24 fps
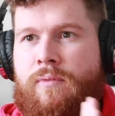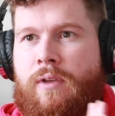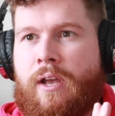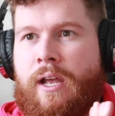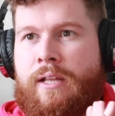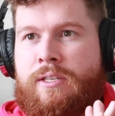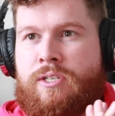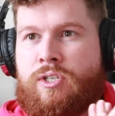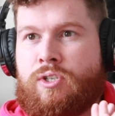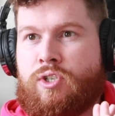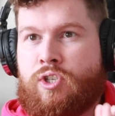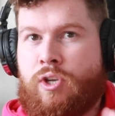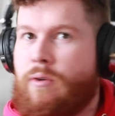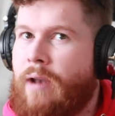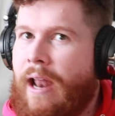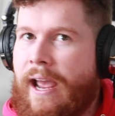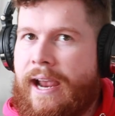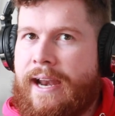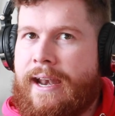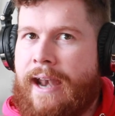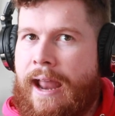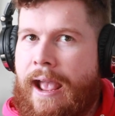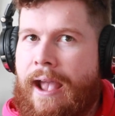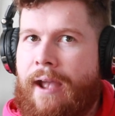it's too
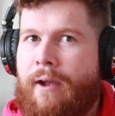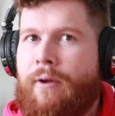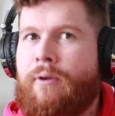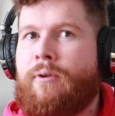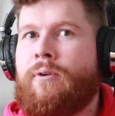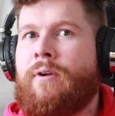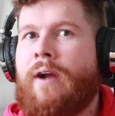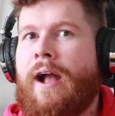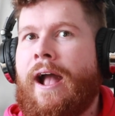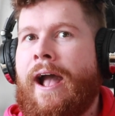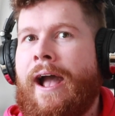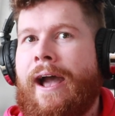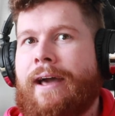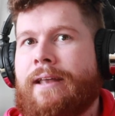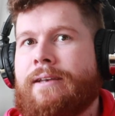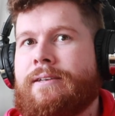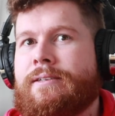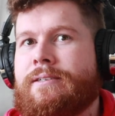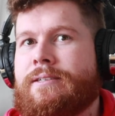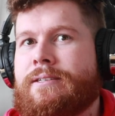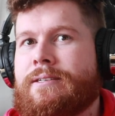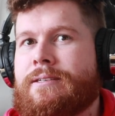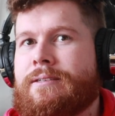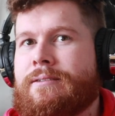late now
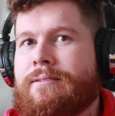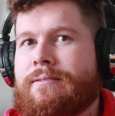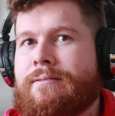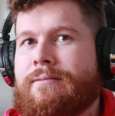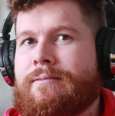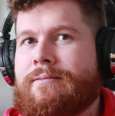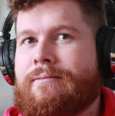and